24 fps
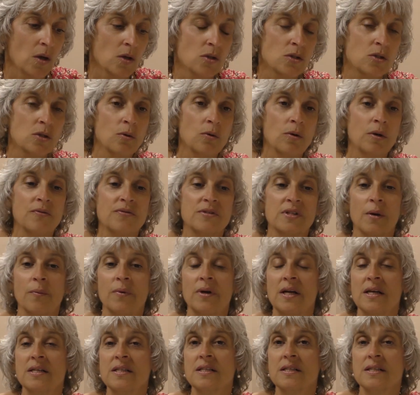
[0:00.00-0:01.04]
So if someone
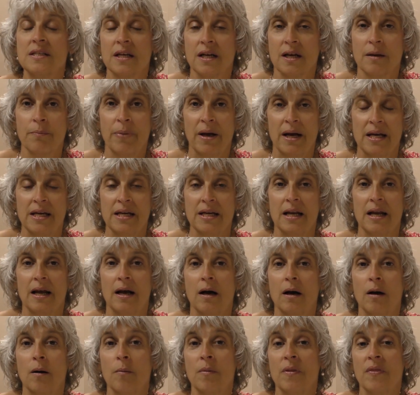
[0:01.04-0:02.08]
has a tick bite
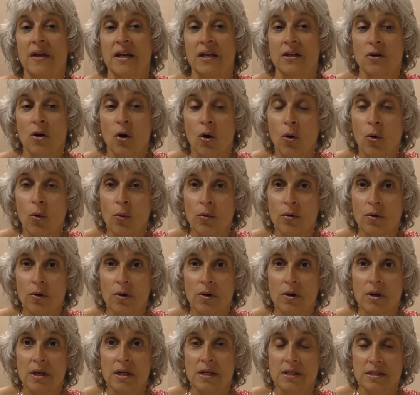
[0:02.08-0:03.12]
and they know
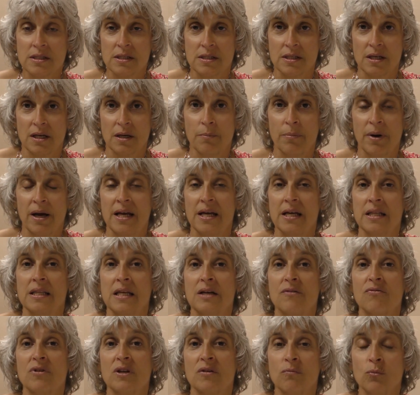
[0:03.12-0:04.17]
it's a tick bite and
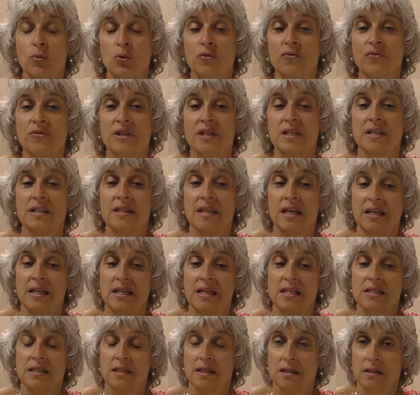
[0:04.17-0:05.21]
they've removed it, they
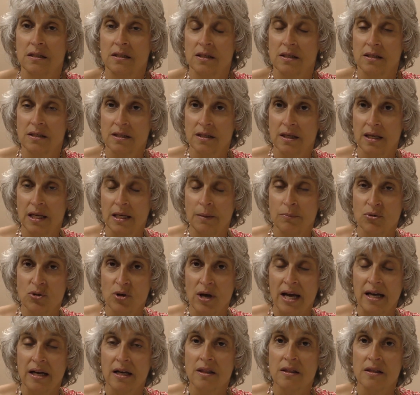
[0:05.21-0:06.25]
need to keep
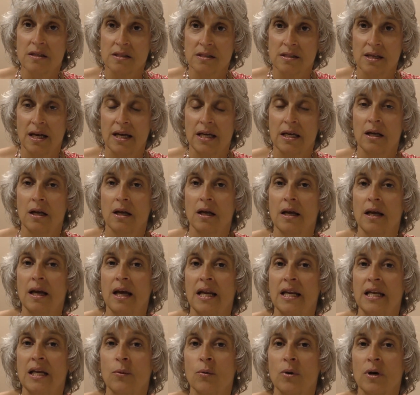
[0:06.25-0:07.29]
track of the site
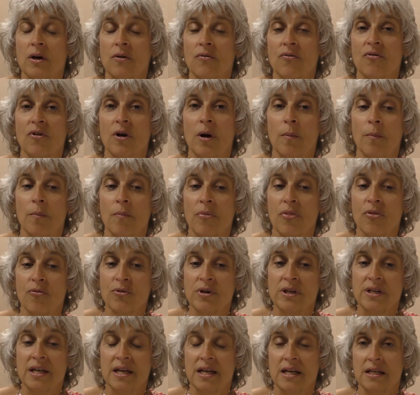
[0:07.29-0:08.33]
anywhere from
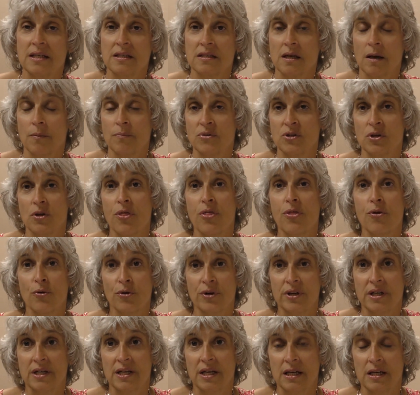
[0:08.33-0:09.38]
3 days up to
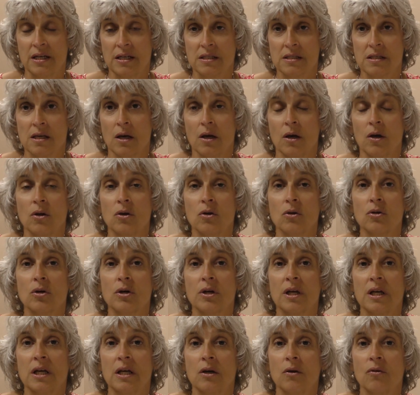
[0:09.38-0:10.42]
30 days. You're
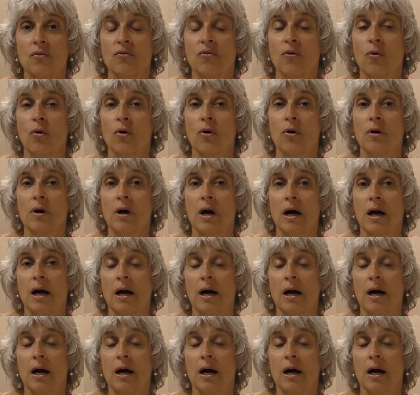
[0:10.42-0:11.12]
looking for,